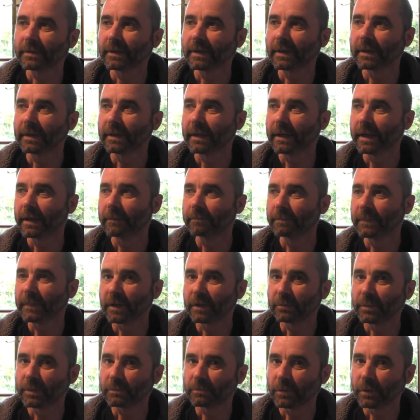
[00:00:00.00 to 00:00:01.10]
and
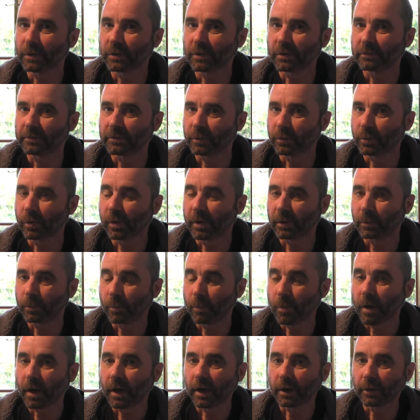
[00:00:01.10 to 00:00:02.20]
I've been working on it for quite a
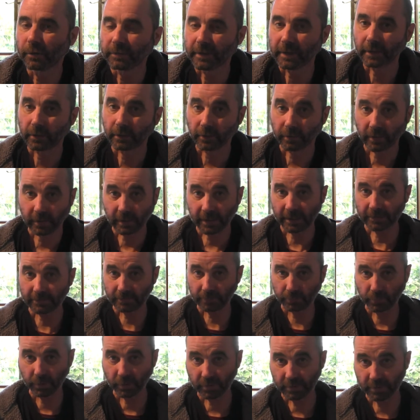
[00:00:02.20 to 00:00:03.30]
while, and then kind of
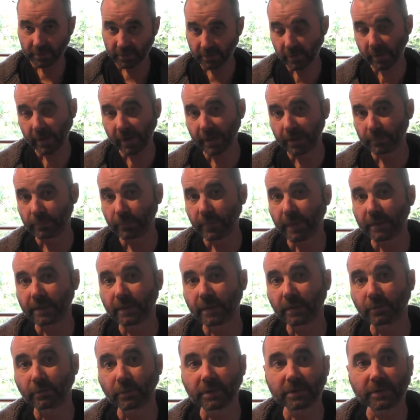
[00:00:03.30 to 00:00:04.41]
put aside, but then
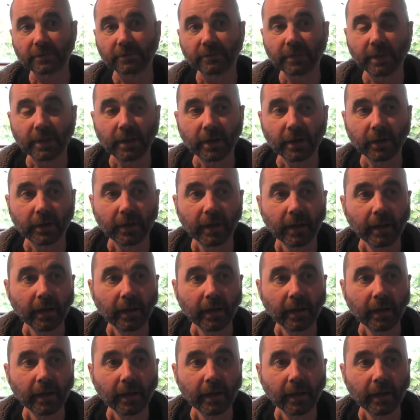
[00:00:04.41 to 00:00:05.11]
I watched a video